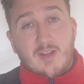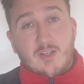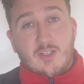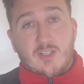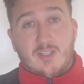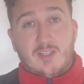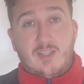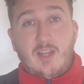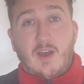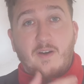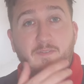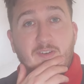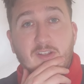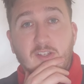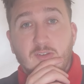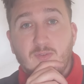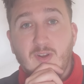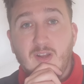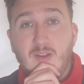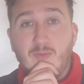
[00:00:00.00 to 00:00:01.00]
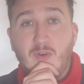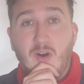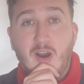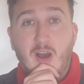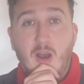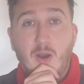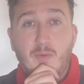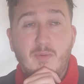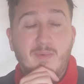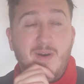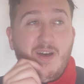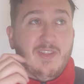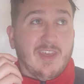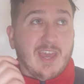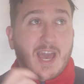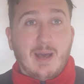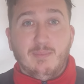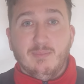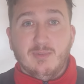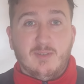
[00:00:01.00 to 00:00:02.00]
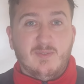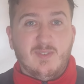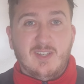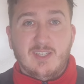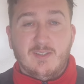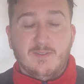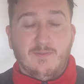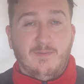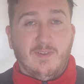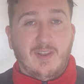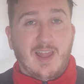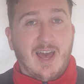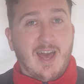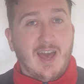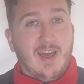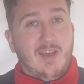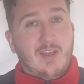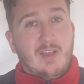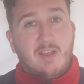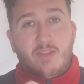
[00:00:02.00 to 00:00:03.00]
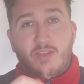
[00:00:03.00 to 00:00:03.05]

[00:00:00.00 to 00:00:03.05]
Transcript: Just nothing to really write home about. The atmosphere's flat.